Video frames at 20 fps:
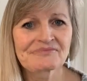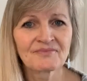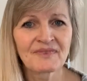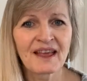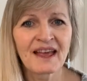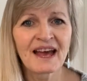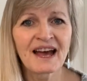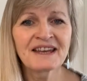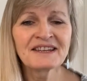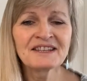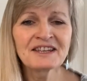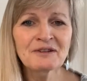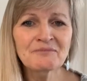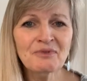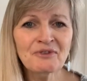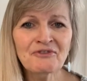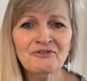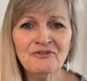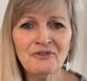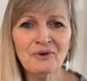And
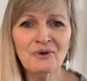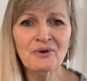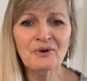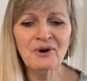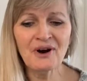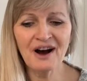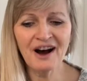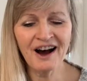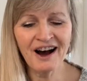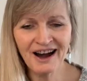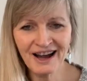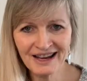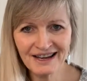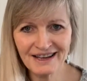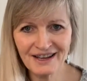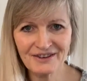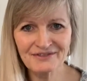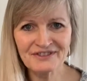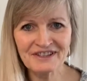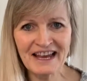number 4, I
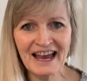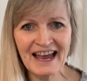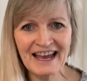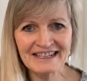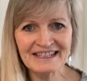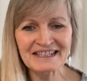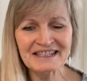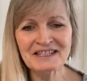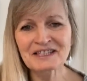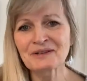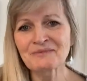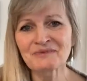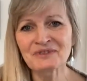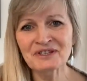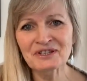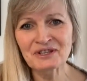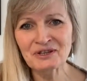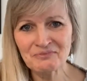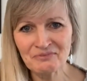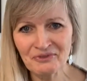love to add in some
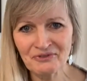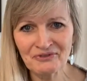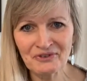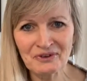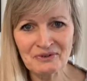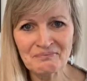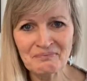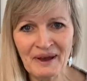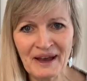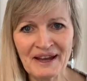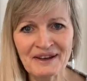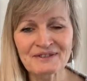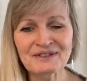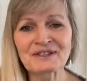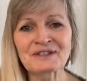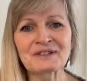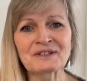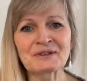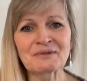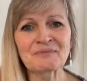superfood
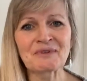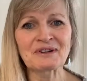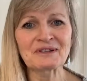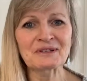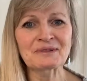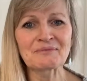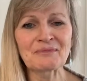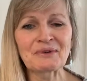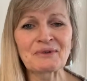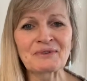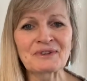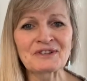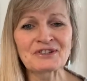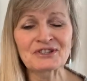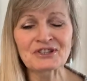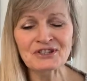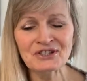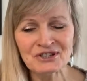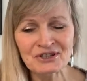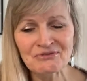powders to my smoothies
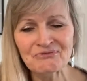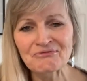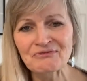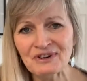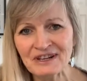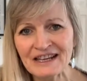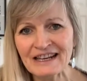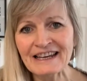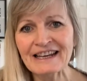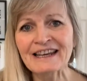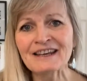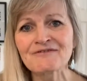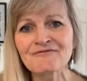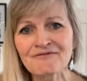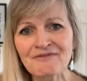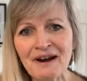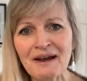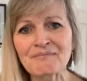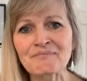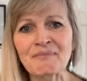just to really
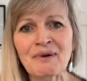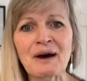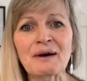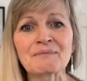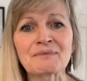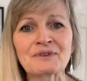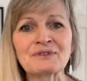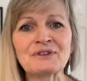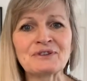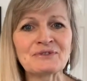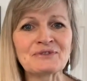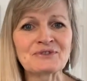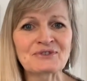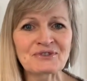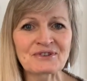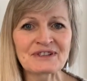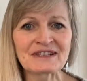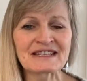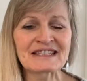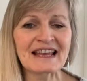ramp up the
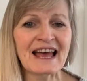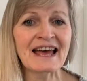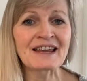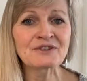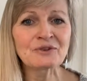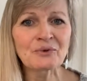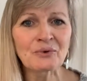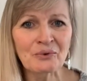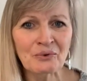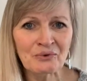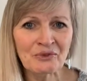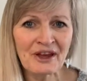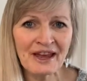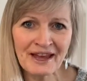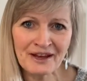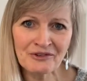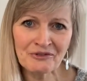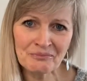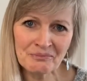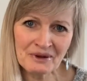nutrients and all the
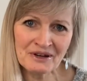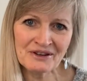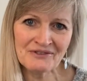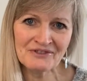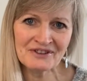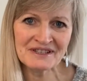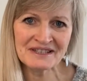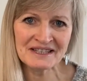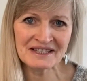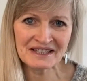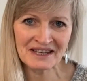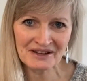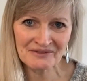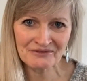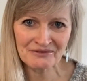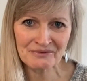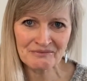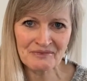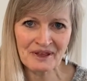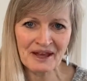health benefits that come
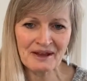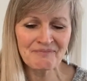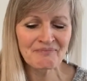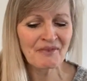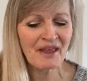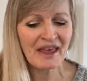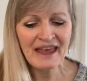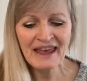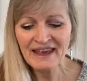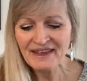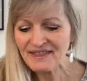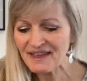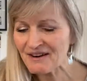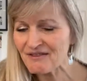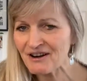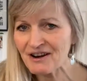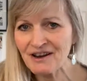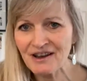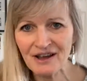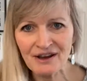from that.
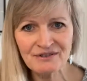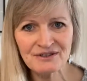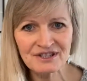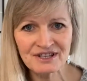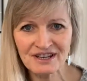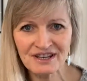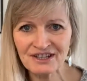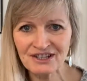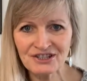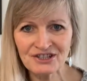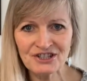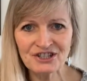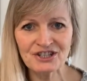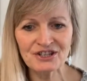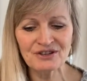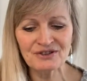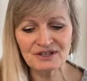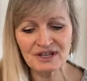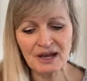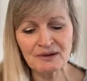There are loads I could
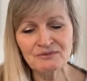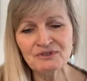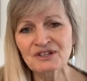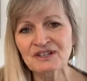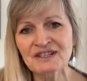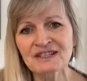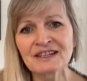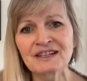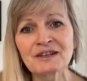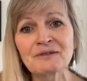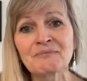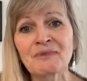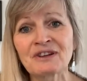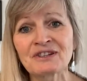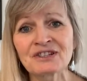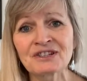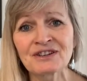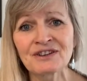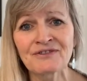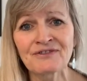choose. I'm just going to
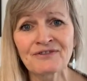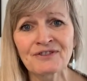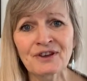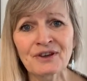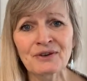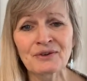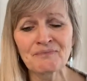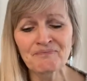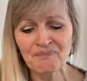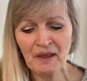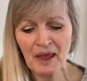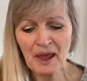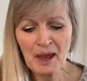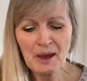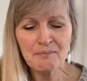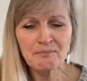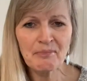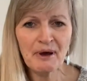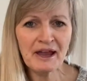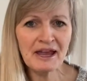mention a few.
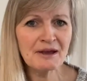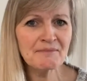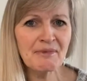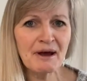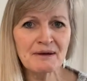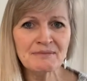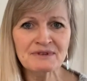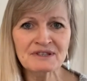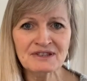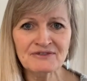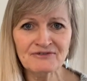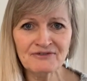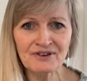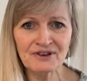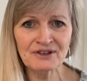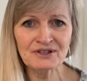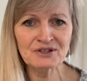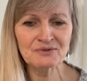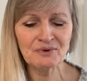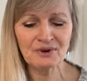Baobab is the
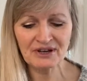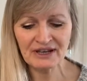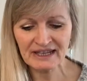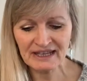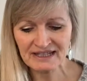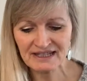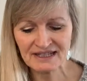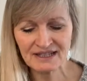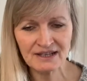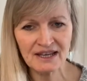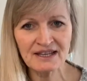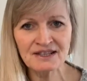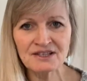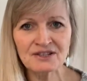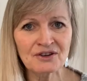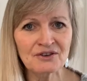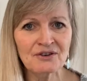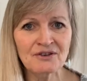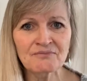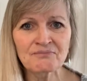first one. It's
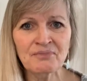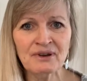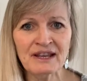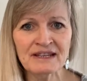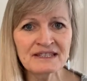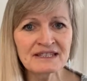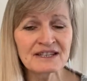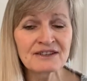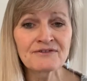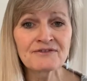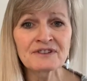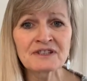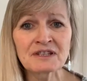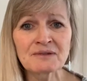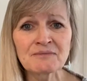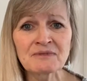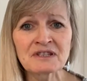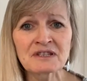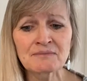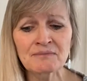got plenty of
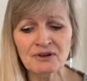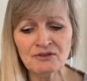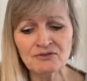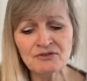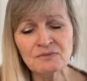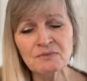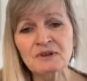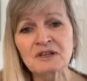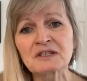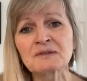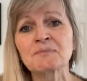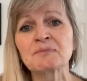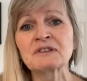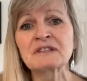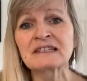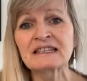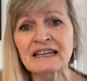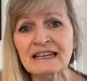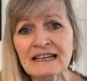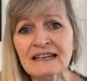vitamins and minerals, but it's
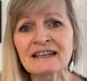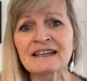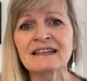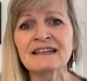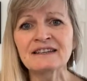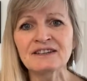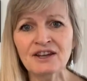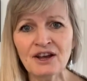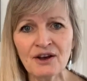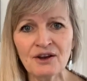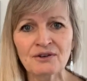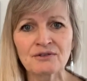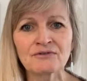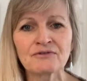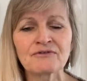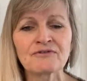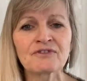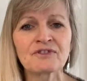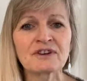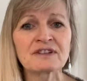particularly
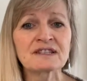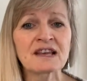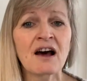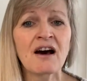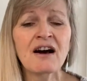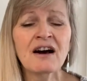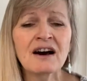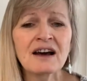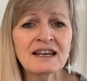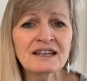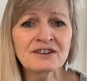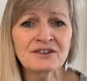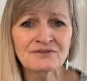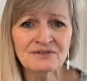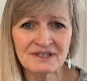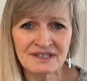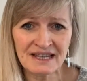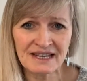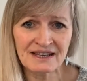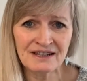known for its high
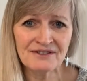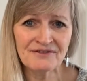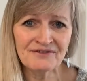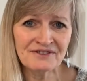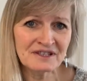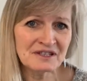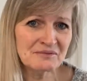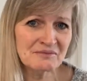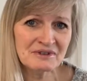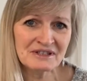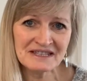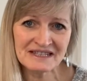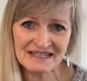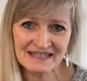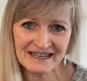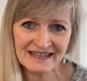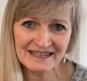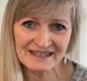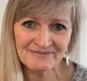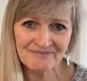content of vitamin
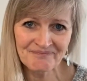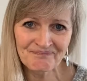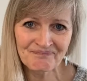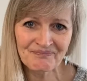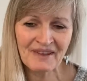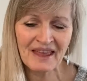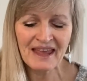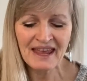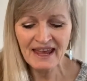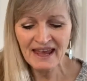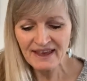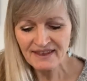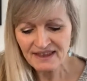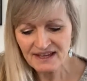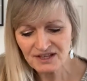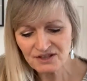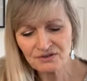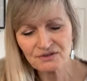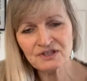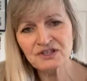C.
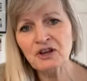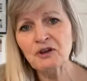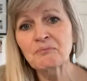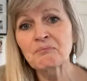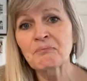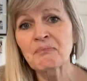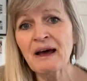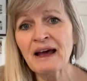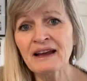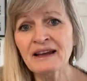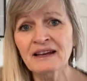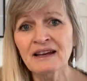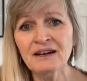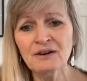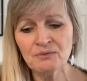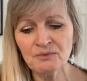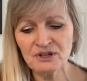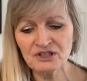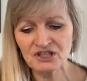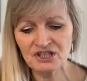There's also
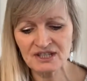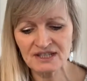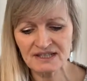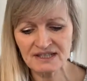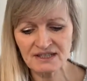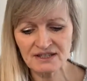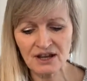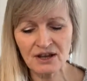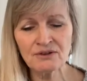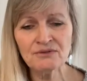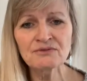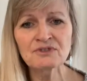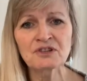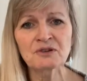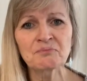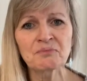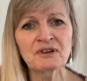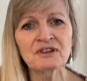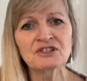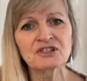maca, which is known to
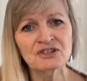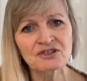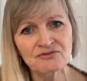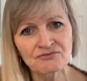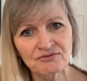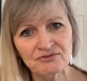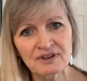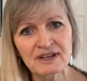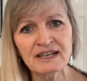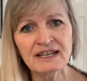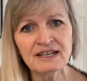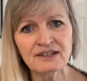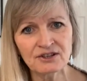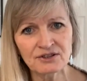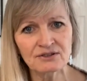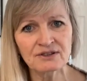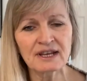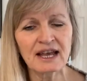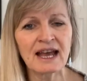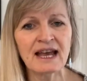be just really
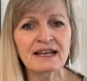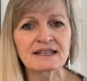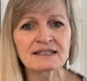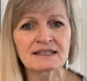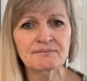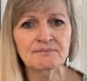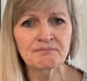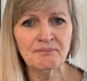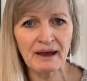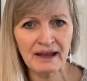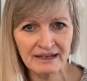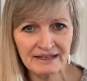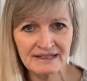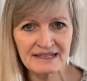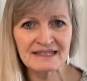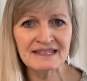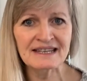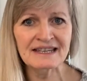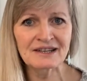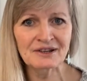good at
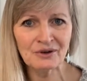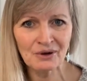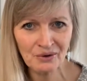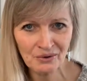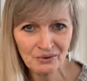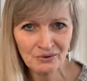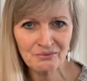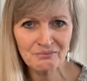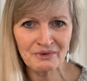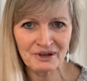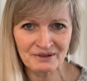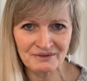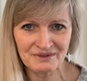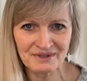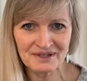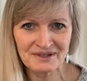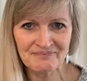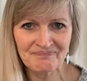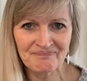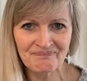balancing hormones.